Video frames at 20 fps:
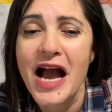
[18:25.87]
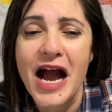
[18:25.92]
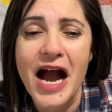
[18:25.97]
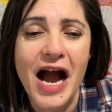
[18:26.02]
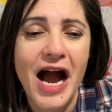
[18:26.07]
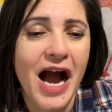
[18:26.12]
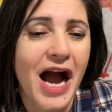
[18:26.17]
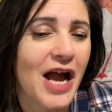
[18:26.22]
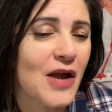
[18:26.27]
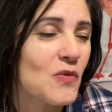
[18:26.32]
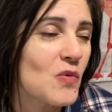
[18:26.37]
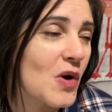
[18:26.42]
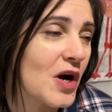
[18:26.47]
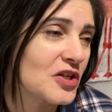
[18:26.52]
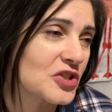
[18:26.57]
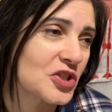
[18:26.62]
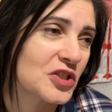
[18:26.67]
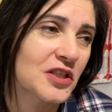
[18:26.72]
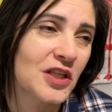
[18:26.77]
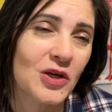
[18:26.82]
I
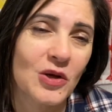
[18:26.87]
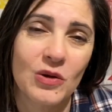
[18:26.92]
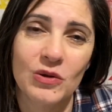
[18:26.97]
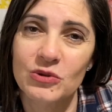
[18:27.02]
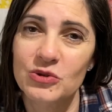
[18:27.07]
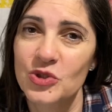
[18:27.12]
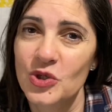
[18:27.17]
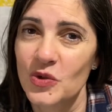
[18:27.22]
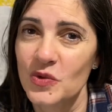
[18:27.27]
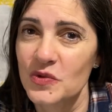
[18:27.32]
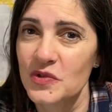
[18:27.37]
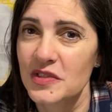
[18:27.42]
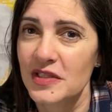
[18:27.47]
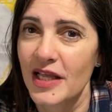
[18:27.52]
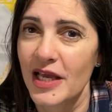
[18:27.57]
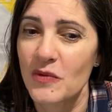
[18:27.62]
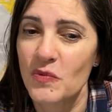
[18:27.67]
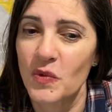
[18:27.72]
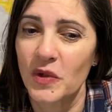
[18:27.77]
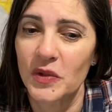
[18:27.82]
watch Nicole Jones
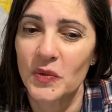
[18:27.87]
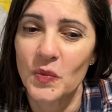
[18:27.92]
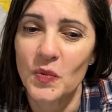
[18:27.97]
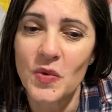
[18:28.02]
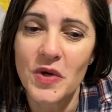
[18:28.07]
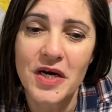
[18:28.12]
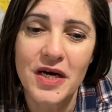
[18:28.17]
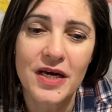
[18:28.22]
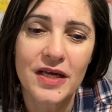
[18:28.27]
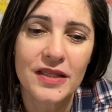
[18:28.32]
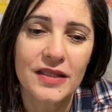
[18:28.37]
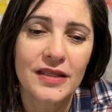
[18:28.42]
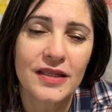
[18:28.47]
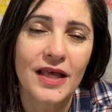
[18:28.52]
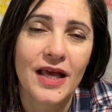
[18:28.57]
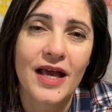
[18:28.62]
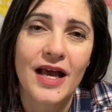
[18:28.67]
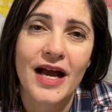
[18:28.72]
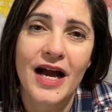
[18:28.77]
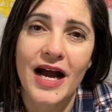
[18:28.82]
911.
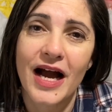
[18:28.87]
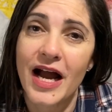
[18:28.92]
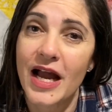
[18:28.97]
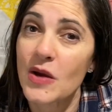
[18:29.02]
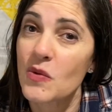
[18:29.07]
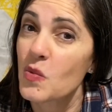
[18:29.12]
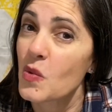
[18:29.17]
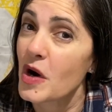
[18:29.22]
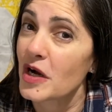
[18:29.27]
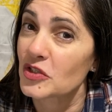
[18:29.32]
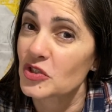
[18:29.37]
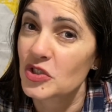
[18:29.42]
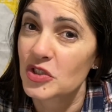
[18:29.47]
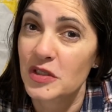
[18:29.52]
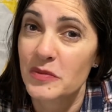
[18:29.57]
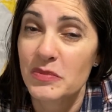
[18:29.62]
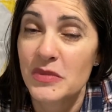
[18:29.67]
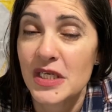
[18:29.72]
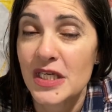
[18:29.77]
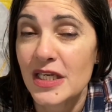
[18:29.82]
I watch the
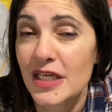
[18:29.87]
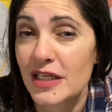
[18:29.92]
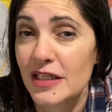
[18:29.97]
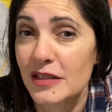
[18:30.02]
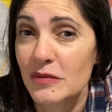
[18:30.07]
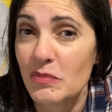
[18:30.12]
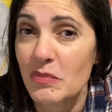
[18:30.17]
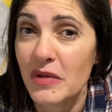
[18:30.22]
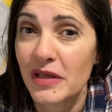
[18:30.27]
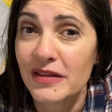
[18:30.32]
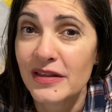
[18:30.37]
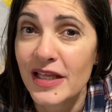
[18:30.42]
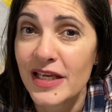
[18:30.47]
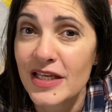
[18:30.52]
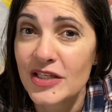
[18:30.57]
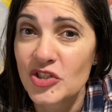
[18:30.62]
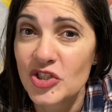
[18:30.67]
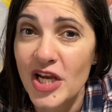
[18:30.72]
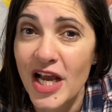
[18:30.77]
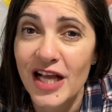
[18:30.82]
Mini Kit Monday
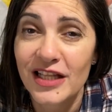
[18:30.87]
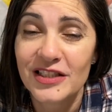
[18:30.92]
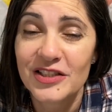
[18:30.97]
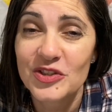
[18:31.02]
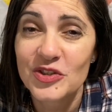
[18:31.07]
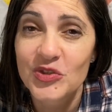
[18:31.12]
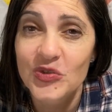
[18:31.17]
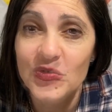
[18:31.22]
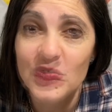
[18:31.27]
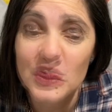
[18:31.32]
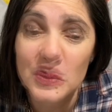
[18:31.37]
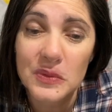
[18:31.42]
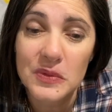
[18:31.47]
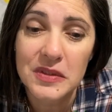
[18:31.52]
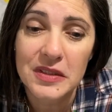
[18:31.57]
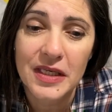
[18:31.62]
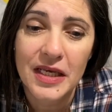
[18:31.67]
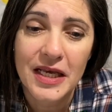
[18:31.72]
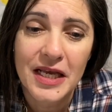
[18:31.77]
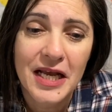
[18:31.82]
challenge groups.
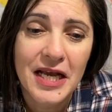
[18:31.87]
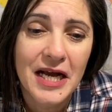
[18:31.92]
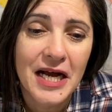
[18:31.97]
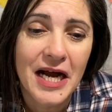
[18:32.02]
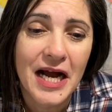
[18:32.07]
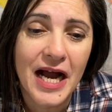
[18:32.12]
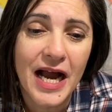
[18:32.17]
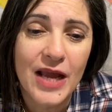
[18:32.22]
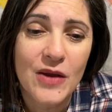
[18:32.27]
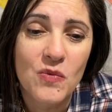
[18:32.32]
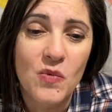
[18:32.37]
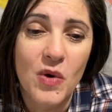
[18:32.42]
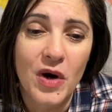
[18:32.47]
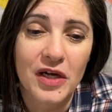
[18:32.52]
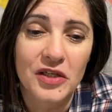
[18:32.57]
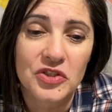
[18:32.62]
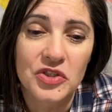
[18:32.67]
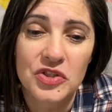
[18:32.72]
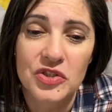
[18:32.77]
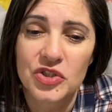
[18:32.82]
I
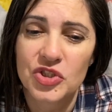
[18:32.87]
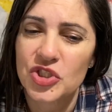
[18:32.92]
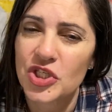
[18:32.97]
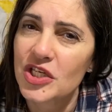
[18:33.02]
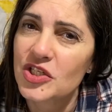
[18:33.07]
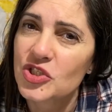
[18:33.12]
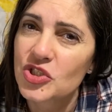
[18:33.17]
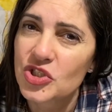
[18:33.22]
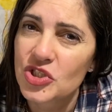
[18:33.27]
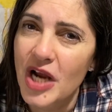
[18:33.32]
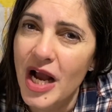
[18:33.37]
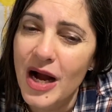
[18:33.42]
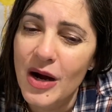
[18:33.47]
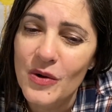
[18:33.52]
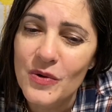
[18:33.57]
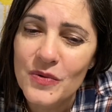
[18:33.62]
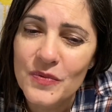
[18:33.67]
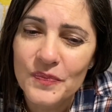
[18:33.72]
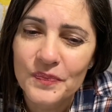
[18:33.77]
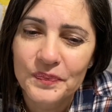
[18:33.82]
watch Jen
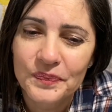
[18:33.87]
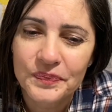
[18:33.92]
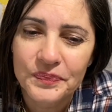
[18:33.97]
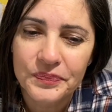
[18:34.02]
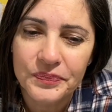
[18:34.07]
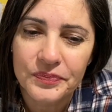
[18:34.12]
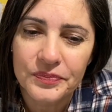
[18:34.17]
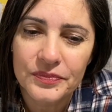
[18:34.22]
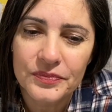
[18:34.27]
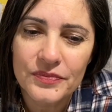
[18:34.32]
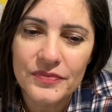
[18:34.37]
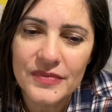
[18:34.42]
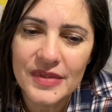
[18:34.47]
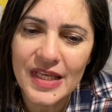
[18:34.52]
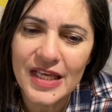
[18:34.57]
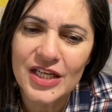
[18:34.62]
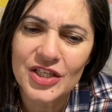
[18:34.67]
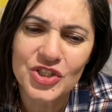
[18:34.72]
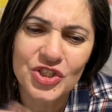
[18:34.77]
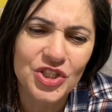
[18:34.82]
Shao.
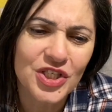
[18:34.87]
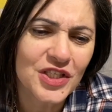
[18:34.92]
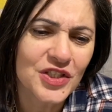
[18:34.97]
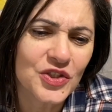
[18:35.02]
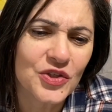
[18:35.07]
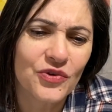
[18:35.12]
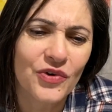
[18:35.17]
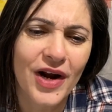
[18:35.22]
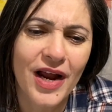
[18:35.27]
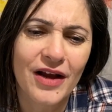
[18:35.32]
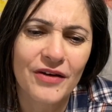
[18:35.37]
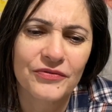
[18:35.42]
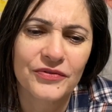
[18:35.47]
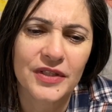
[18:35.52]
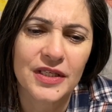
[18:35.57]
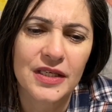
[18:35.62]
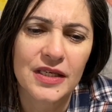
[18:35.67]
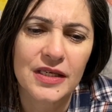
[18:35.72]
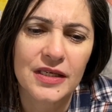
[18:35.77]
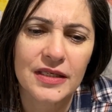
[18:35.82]
She's
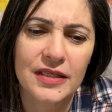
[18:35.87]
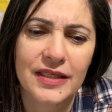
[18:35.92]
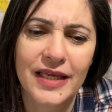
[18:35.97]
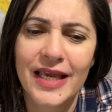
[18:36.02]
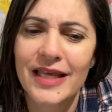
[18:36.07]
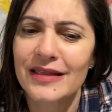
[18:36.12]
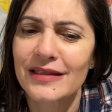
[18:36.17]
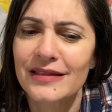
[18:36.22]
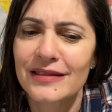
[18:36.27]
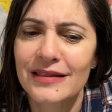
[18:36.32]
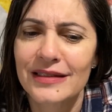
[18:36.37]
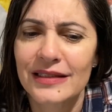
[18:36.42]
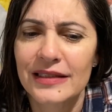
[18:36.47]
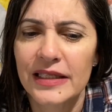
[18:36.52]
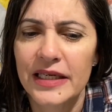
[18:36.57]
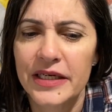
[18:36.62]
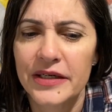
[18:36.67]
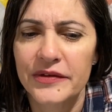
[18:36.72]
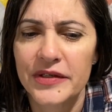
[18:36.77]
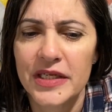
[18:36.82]
crafty. Caitlin
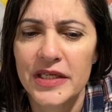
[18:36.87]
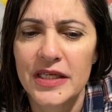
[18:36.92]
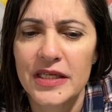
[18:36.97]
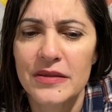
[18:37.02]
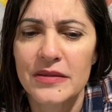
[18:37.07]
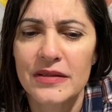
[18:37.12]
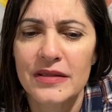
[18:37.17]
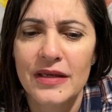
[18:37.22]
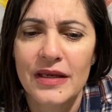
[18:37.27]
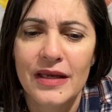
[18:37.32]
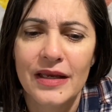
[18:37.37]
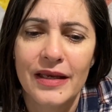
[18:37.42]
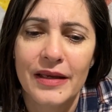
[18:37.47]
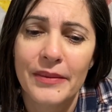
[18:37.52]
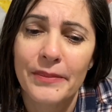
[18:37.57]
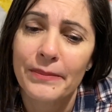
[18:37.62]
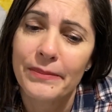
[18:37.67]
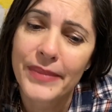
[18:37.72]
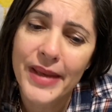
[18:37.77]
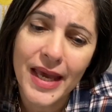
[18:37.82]
Clary,
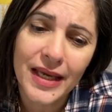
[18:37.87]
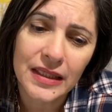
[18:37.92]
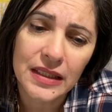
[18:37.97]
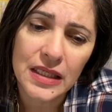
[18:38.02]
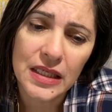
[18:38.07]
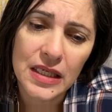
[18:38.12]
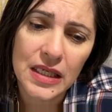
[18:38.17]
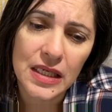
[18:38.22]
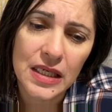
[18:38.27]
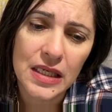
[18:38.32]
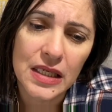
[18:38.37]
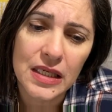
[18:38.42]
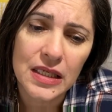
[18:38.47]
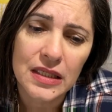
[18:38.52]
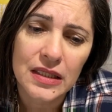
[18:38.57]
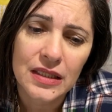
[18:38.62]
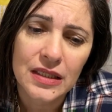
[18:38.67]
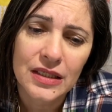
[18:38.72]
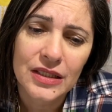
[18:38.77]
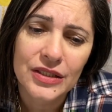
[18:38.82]
Becky,
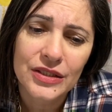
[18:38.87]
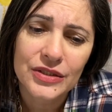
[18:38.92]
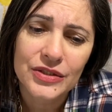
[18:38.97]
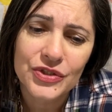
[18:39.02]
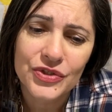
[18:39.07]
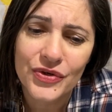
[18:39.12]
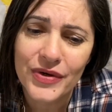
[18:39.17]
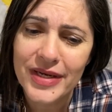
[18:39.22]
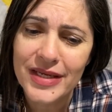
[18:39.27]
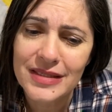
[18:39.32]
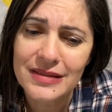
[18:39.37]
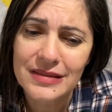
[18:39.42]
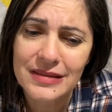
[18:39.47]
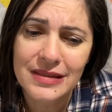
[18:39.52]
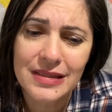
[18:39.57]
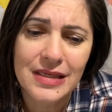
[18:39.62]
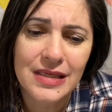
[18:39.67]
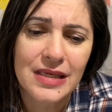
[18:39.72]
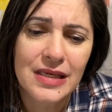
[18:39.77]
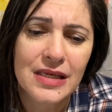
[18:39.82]

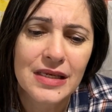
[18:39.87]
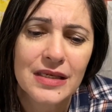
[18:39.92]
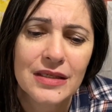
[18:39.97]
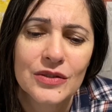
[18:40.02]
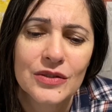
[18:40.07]
Tracy,